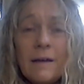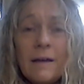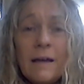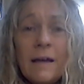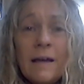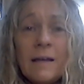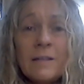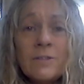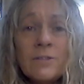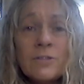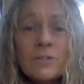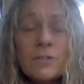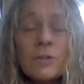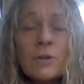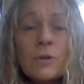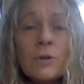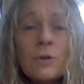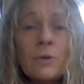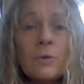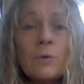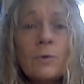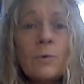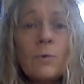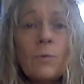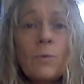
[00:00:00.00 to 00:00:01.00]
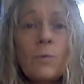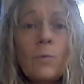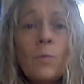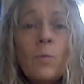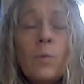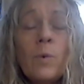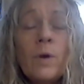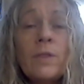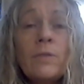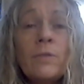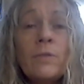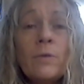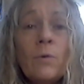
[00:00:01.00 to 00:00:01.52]
And so
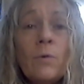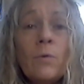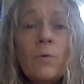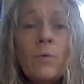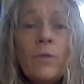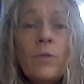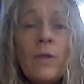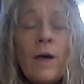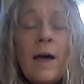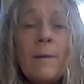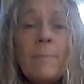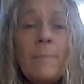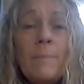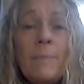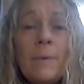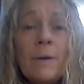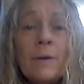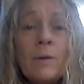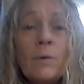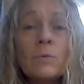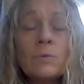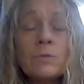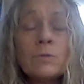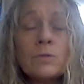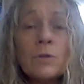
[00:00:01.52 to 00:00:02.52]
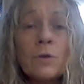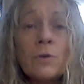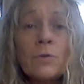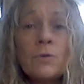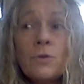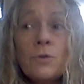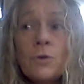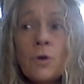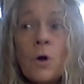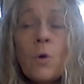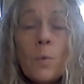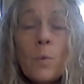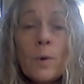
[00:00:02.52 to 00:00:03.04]
with all that, but also
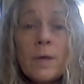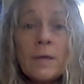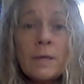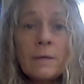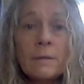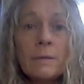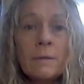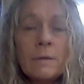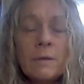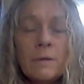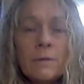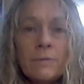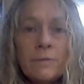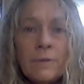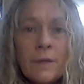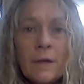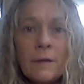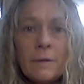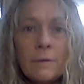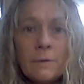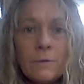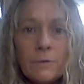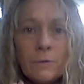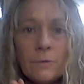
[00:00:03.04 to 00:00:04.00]
knowing that